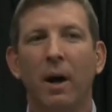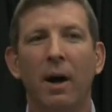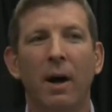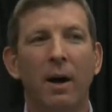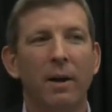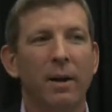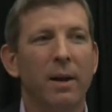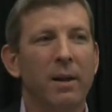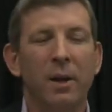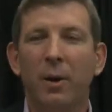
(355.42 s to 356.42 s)
uh,
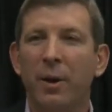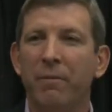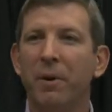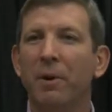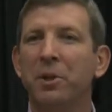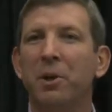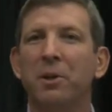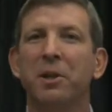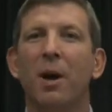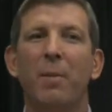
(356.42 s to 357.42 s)
you know, if your
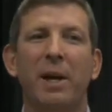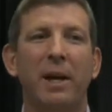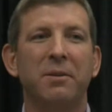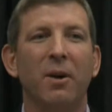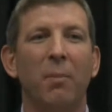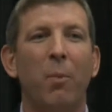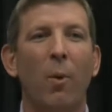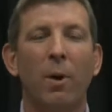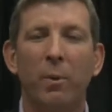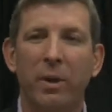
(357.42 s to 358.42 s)
insurance company gets on
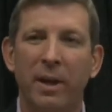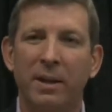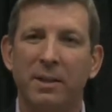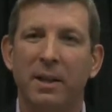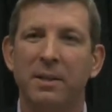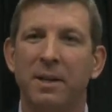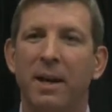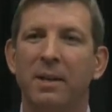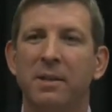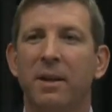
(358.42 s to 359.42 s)
board with this and
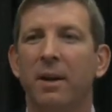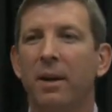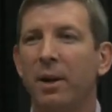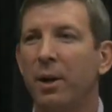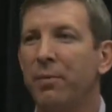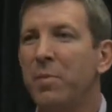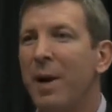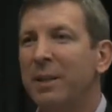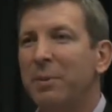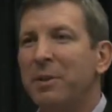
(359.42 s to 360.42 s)
says, you know, if you
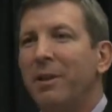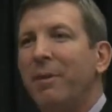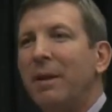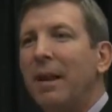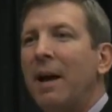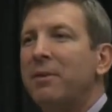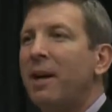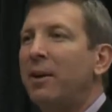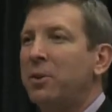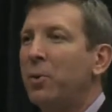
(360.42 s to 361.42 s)
make specific
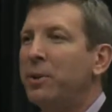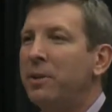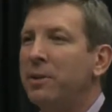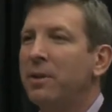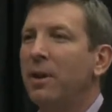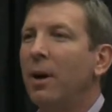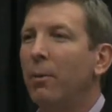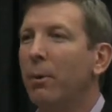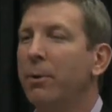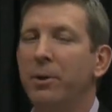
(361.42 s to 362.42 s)
lifestyle choices,
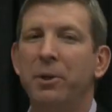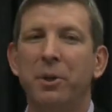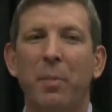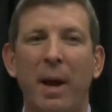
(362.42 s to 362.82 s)
we'll reduce your